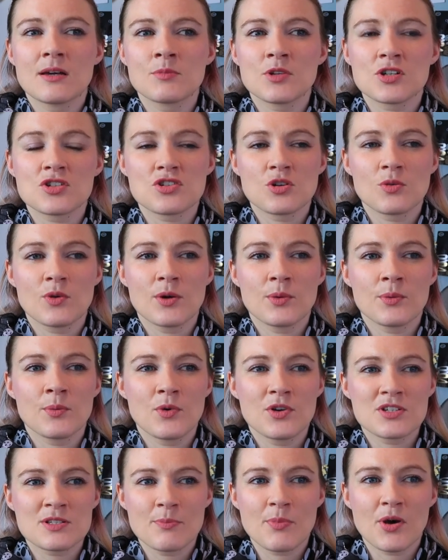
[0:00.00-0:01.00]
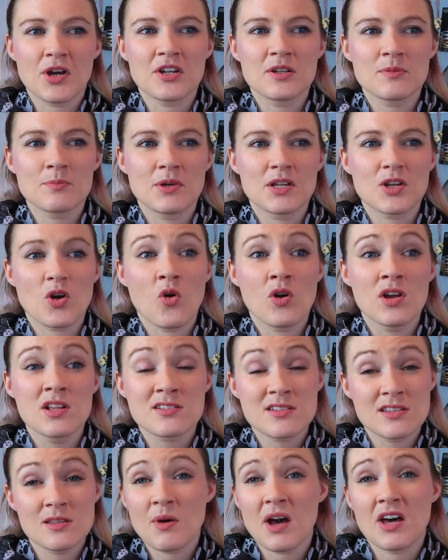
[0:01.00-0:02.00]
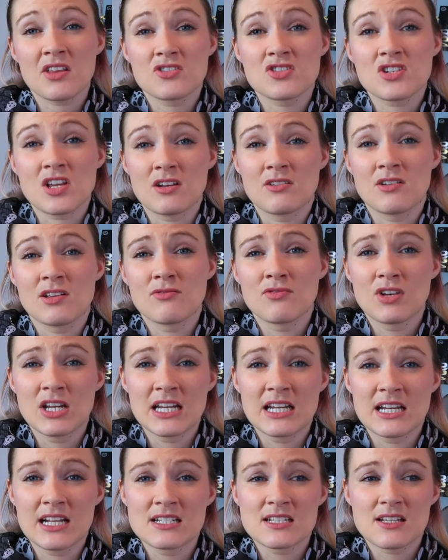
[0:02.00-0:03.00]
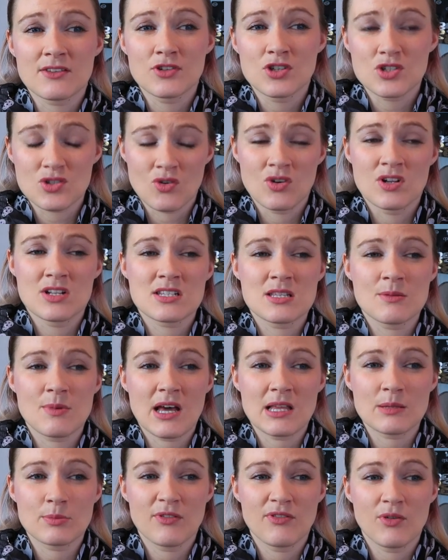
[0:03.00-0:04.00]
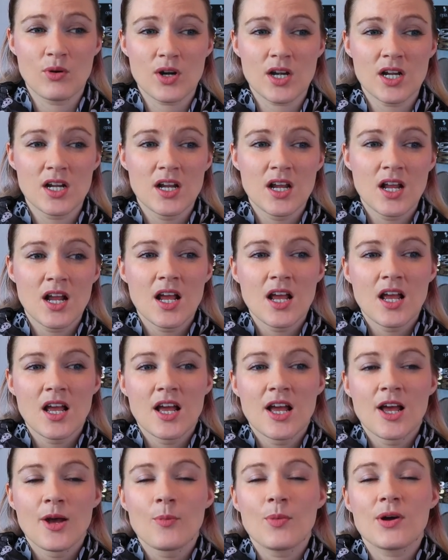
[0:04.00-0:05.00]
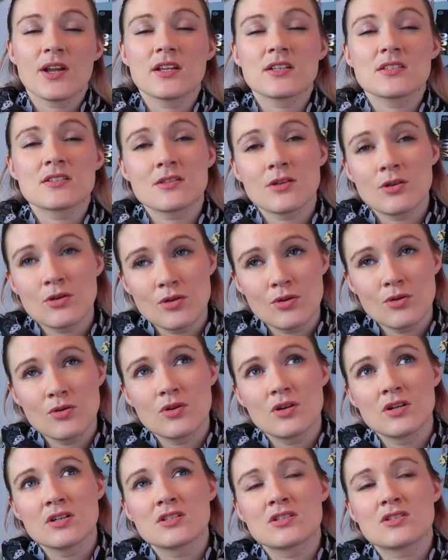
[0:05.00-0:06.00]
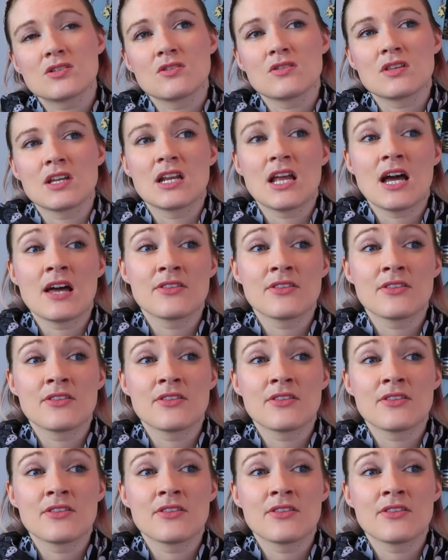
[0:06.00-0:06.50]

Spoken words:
I'm not sure what it was about it, but oils in the bath are generally really nice. I've used oils in the bath before, but it's so soothing.